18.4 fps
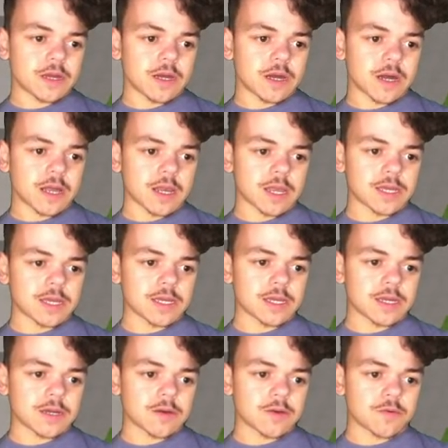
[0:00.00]

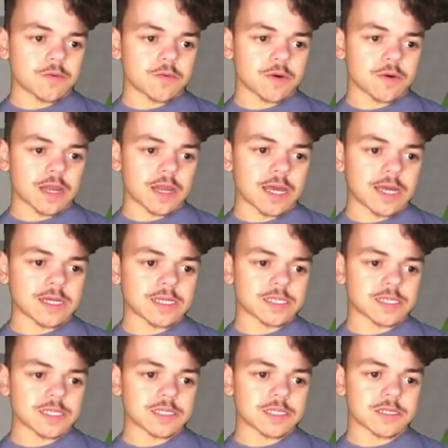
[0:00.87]
like what
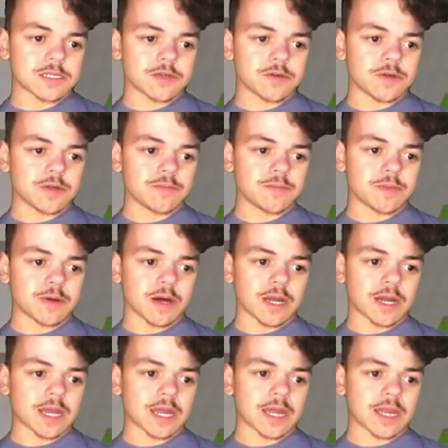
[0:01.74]
Alexa's doing, but
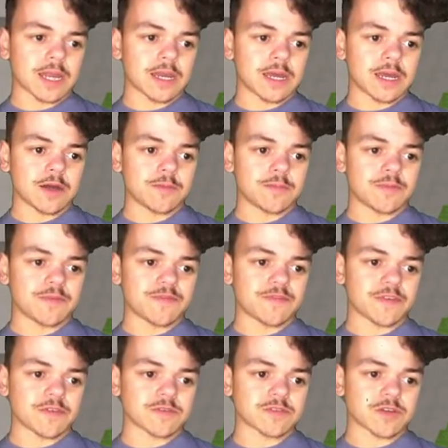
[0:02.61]
I can't help but
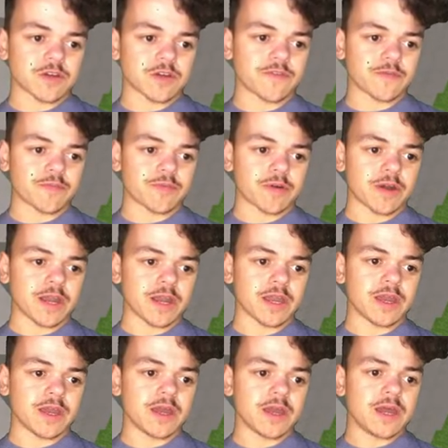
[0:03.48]
feel sorry for
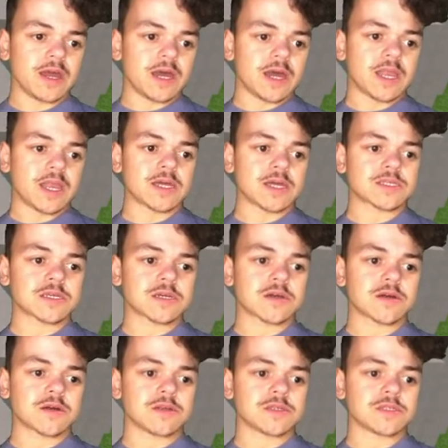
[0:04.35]
Bray. Alexa
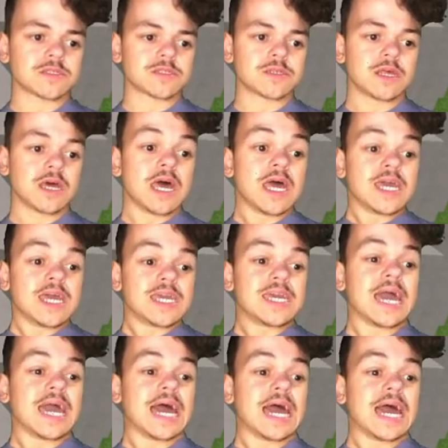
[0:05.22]
kind of...
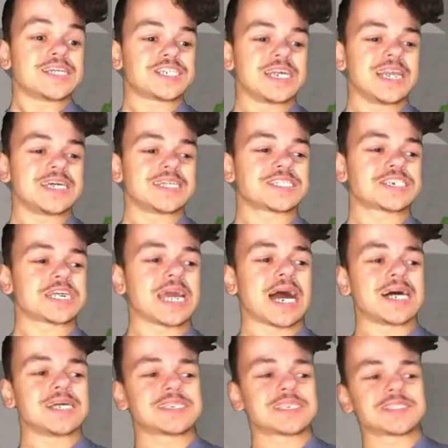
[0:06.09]
Yeah, she literally
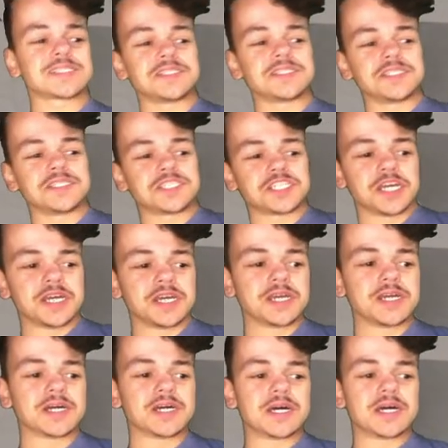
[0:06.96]
has, isn't
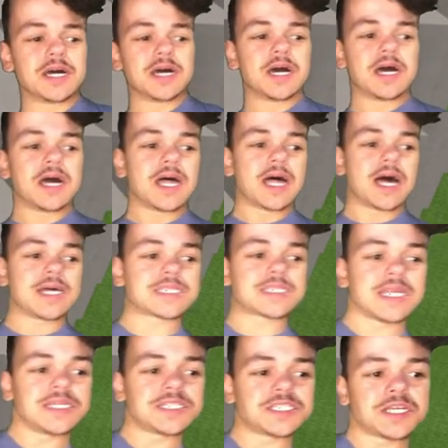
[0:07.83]
she? That's
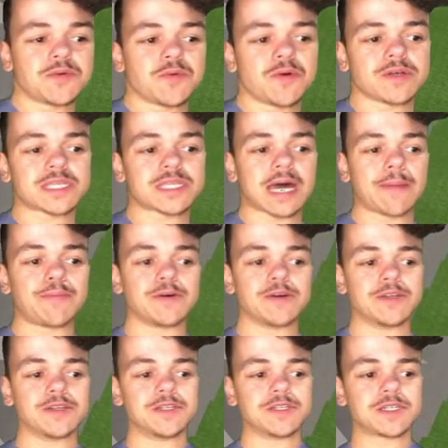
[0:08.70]
literally what's
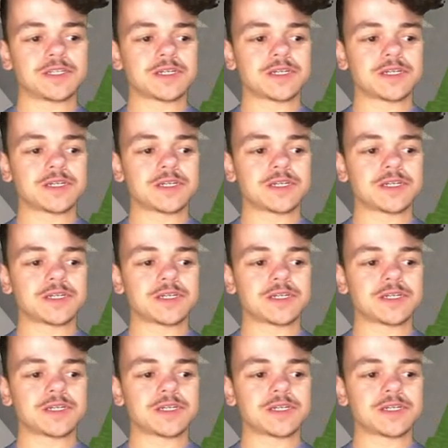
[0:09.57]
happened.